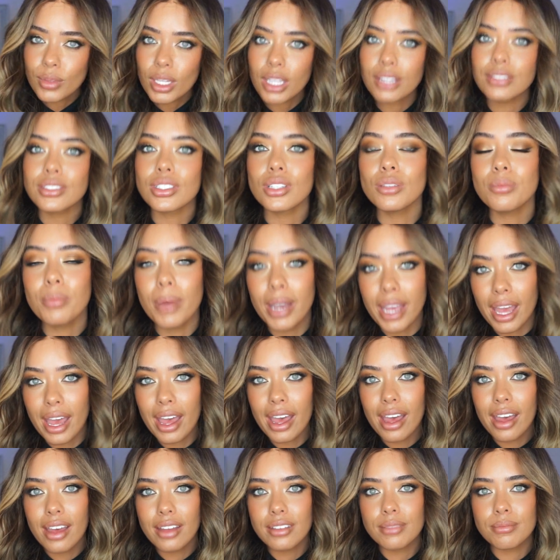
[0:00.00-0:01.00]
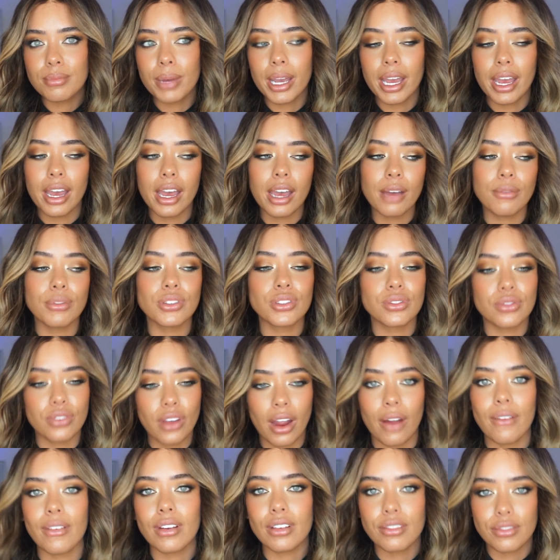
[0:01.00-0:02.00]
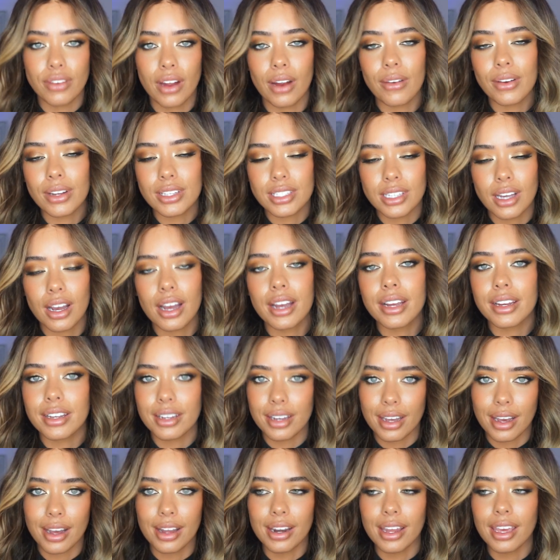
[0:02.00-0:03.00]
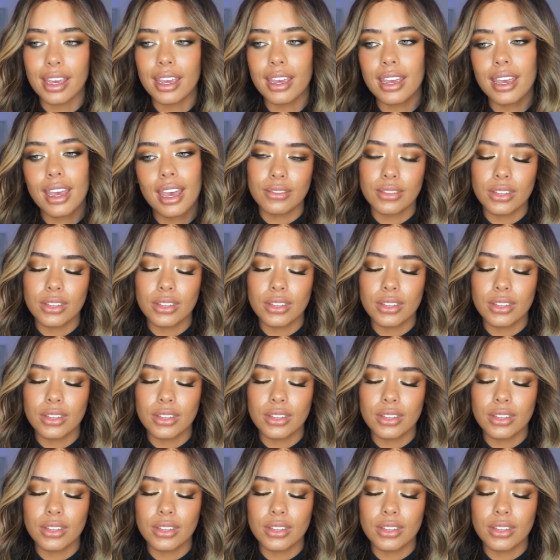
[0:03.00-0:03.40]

So my hair was very tight and curly.